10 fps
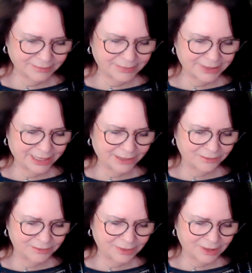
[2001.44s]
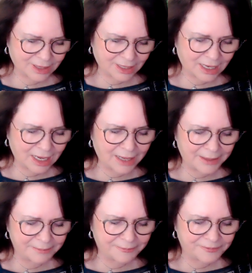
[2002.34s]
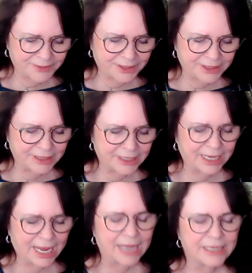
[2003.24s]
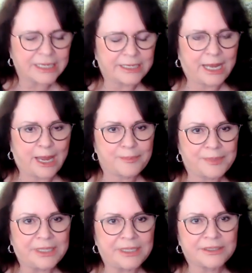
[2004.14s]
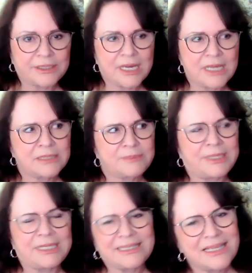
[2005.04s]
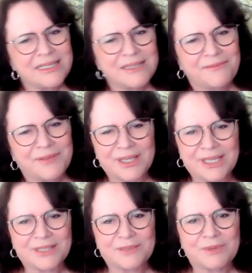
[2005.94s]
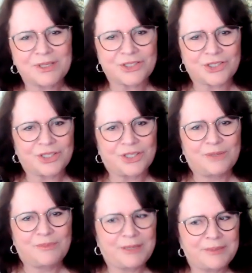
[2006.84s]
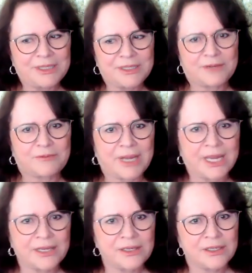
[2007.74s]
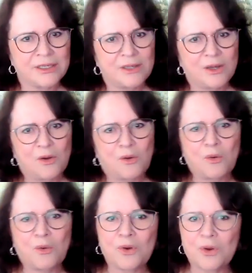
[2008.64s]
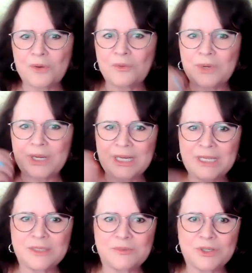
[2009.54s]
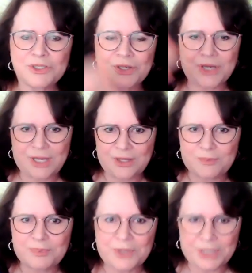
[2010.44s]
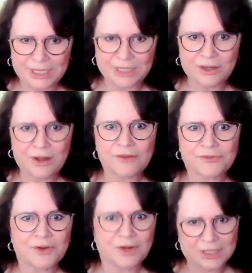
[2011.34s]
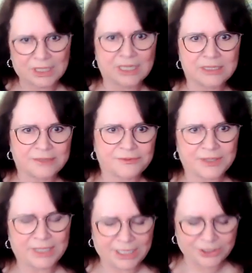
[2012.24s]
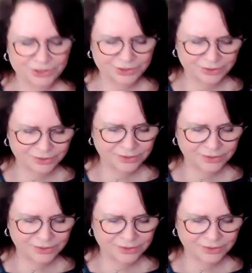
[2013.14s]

now, I'm feeling a hacking happening to us, but it doesn't feel like it's Russia. Maybe it's Iran, or it is Russia and they're putting it off on a different nation.